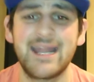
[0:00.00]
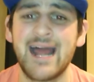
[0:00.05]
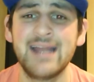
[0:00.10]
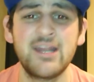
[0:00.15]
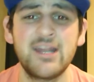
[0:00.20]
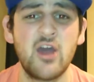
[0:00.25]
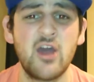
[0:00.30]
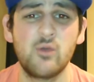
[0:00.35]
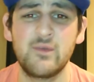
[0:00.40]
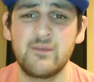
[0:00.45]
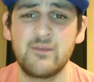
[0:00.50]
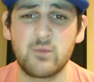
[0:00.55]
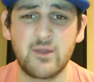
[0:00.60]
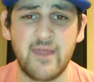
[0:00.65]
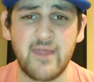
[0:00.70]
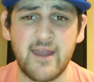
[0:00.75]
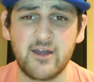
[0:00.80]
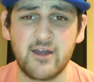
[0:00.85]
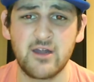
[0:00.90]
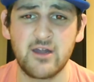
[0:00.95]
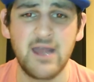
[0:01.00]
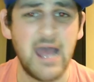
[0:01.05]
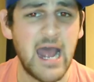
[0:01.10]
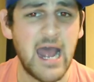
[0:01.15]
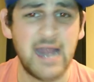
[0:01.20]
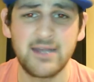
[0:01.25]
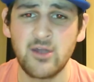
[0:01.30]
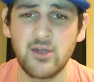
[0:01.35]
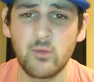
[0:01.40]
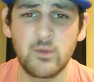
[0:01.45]
And I know we were there.
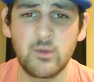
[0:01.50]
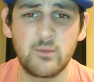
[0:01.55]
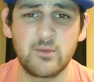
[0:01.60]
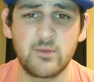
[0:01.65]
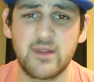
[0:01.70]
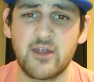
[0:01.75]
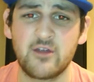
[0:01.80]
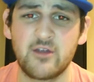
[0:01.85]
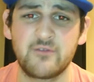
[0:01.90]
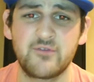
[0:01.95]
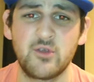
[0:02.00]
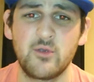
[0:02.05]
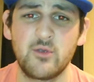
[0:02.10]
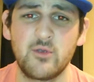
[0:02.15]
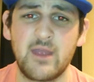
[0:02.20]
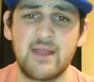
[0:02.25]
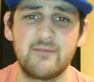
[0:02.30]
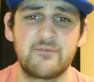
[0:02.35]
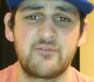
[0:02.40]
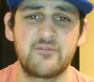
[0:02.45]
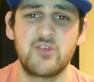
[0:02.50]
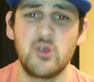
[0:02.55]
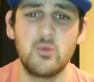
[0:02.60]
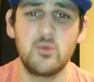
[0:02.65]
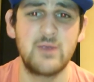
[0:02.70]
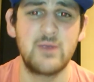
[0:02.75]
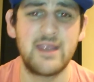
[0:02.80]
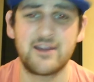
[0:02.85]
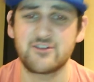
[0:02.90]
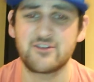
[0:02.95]
I know we were there a
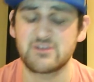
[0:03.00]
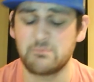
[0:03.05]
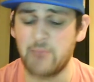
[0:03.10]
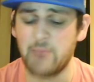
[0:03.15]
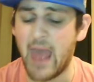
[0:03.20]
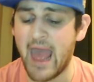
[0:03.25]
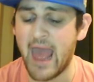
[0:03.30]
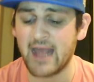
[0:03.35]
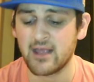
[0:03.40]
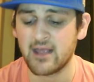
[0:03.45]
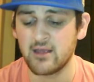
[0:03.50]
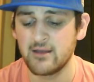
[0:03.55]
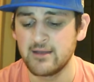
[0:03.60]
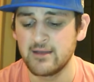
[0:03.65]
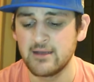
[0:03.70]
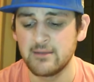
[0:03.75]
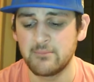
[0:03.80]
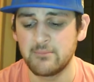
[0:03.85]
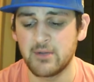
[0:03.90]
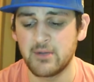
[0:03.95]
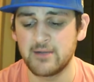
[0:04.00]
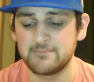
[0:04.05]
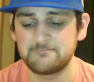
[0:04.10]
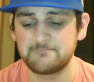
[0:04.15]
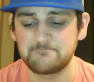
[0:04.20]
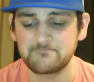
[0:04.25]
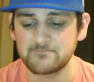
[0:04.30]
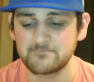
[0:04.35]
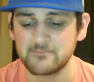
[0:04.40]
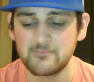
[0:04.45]
few years back,
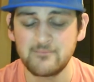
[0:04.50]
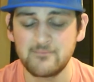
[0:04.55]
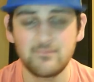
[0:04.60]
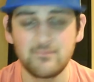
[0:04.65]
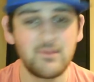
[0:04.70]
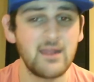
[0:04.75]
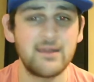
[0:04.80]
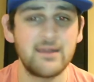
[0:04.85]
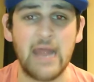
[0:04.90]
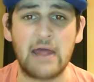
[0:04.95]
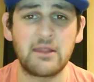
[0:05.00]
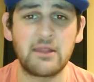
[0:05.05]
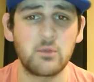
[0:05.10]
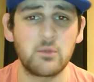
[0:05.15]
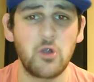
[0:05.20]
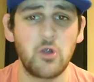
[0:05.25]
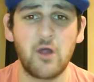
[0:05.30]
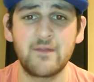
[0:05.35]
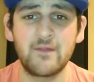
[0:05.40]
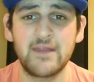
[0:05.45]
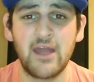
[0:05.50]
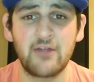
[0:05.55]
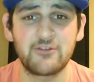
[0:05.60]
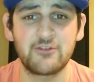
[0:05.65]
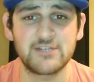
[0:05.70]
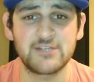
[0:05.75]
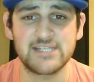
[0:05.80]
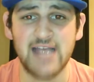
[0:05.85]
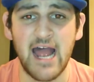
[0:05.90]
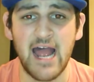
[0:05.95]
but now that we're on the
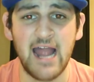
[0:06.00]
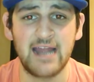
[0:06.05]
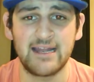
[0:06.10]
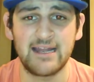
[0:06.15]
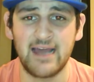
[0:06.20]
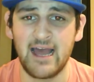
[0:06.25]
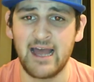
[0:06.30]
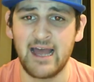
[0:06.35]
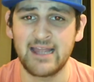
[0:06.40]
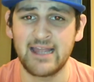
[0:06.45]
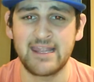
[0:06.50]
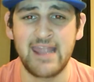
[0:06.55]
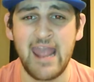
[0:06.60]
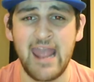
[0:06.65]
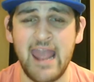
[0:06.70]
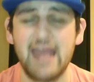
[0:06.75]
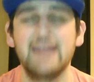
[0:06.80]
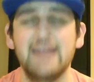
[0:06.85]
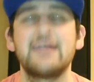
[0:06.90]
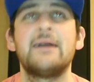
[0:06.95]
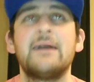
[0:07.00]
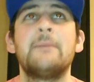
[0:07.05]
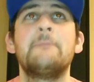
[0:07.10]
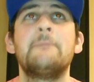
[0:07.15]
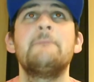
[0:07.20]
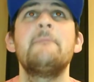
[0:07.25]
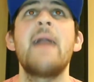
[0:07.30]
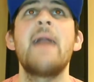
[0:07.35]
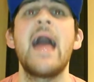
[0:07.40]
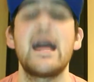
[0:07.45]
other side, I can't
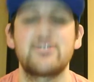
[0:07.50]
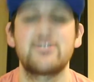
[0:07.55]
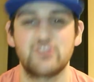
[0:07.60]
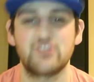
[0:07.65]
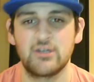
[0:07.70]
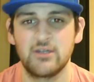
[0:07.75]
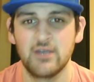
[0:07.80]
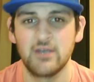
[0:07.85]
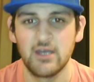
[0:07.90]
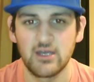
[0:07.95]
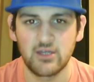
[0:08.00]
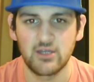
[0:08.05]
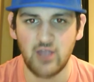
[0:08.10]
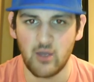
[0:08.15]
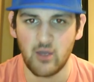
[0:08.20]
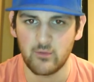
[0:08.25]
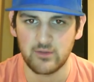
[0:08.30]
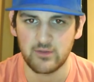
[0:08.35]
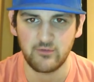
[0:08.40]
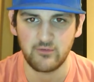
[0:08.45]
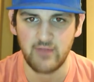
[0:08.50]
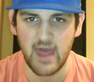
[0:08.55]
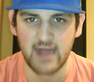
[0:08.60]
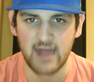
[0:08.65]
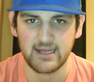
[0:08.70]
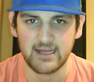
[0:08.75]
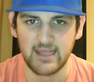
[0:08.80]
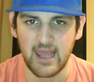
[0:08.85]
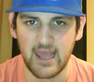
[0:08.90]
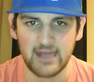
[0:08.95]
imagine going through
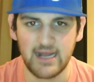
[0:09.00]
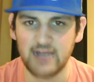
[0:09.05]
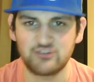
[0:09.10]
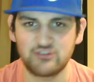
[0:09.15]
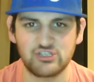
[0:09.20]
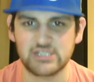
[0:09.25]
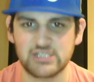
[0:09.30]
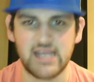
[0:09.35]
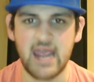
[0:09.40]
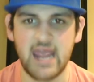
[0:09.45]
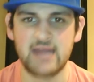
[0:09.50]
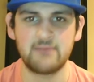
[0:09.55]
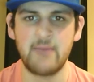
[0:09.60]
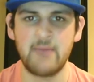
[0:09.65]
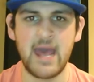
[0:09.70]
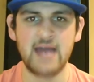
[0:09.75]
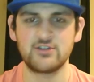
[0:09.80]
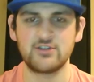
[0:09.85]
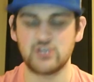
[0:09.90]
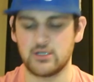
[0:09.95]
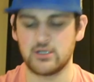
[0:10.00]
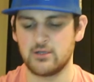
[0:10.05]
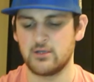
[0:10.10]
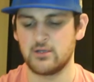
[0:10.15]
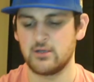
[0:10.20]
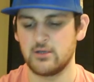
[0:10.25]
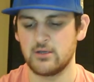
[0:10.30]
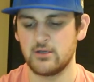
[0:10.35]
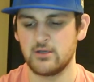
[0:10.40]
that again. I just can't imagine.